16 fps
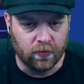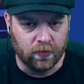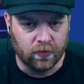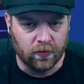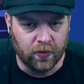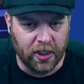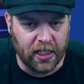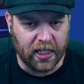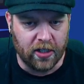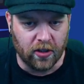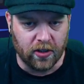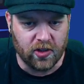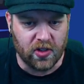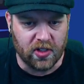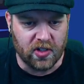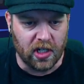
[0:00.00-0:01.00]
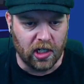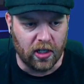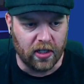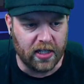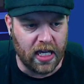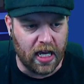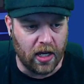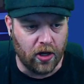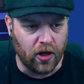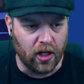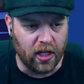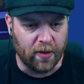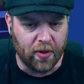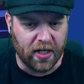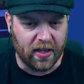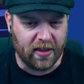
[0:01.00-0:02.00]
really cost us a lot there
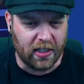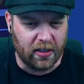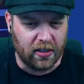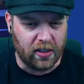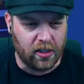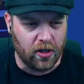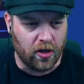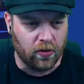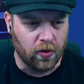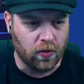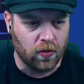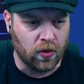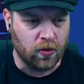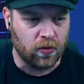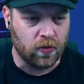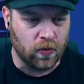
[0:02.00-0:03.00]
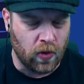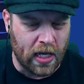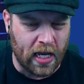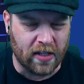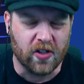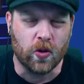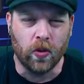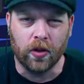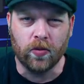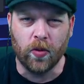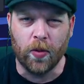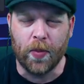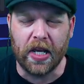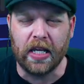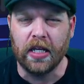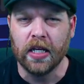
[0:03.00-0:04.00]
early. But I think, you know, our squad will
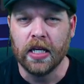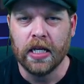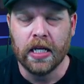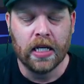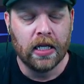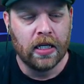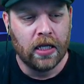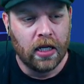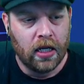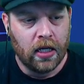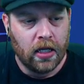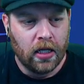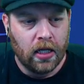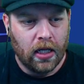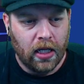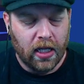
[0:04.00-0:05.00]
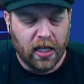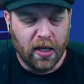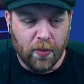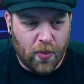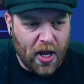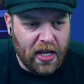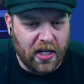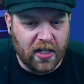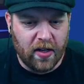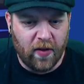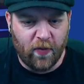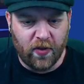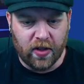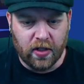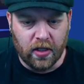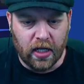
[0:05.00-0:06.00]
be
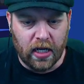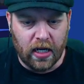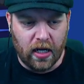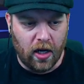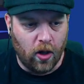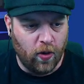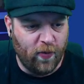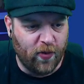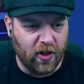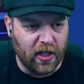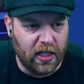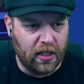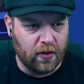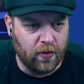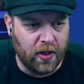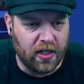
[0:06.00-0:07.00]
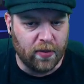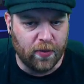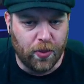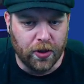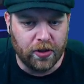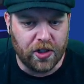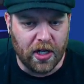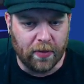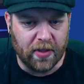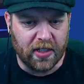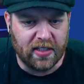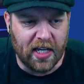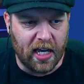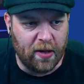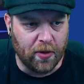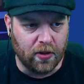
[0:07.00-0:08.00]
competitive, and hopefully we can push up the
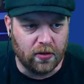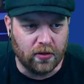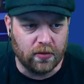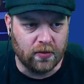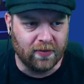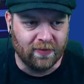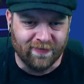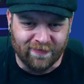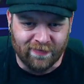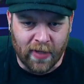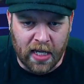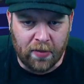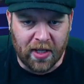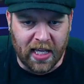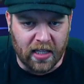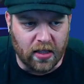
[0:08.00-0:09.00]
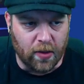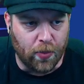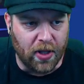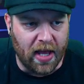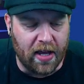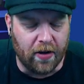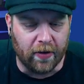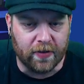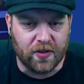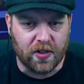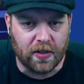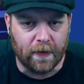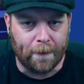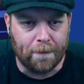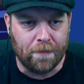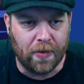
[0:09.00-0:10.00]
table, maybe get the
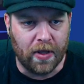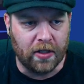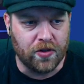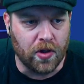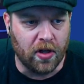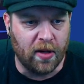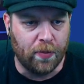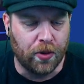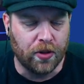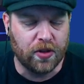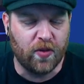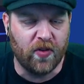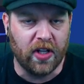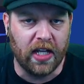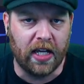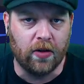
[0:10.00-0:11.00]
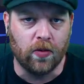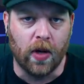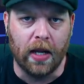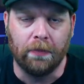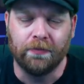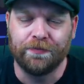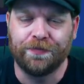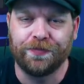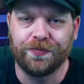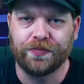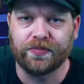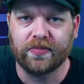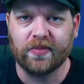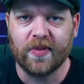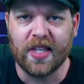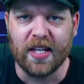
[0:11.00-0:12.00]
playoffs and try and push for League One.
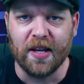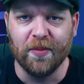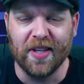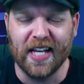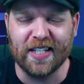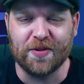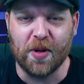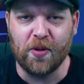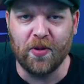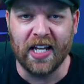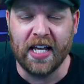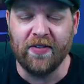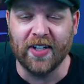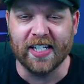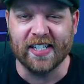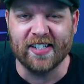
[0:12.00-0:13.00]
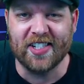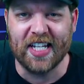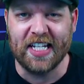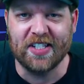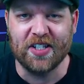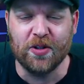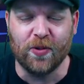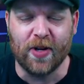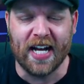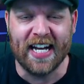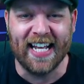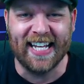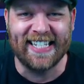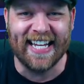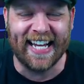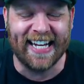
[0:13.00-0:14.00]
But that's where we leave it. Season
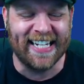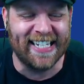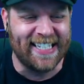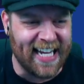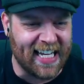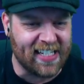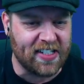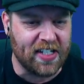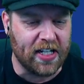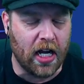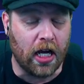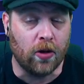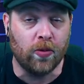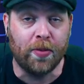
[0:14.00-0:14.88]
1 done and dusted. I will